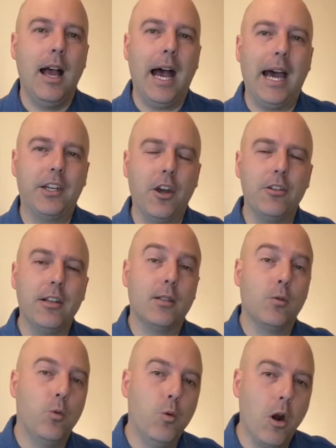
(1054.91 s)
I don't
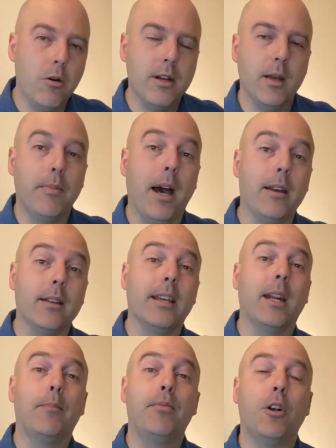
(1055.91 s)
just worry about it
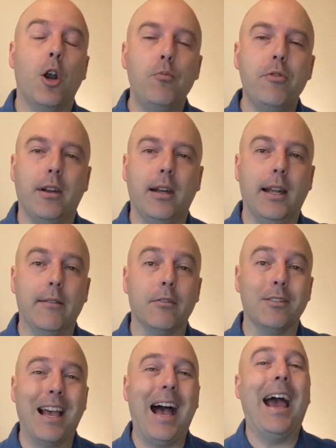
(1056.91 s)
at appropriate
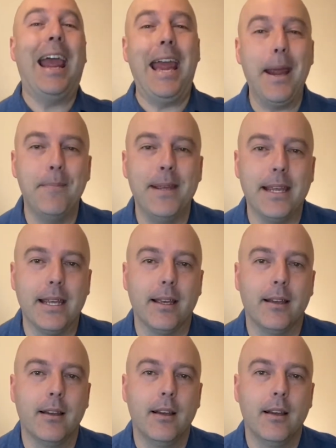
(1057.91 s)
levels, I epi